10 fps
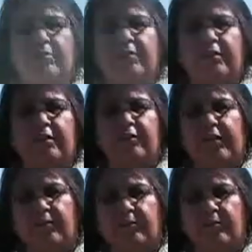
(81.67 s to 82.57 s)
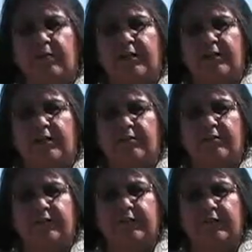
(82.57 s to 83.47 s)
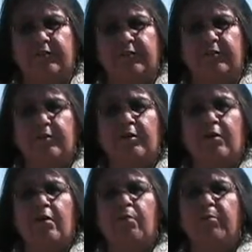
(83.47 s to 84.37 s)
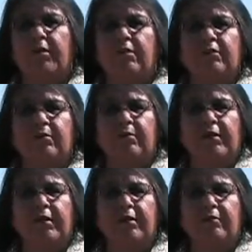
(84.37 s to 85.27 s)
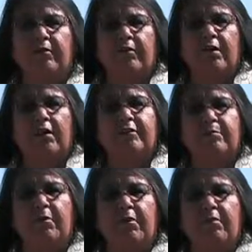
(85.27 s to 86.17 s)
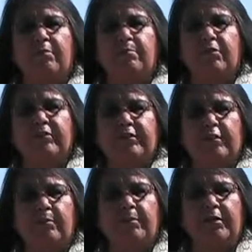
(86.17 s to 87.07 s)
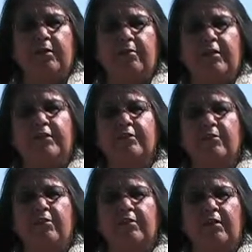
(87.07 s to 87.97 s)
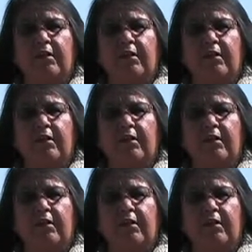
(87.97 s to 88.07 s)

the city of Casa Grande and ourselves. We also have a small museum here. It's called the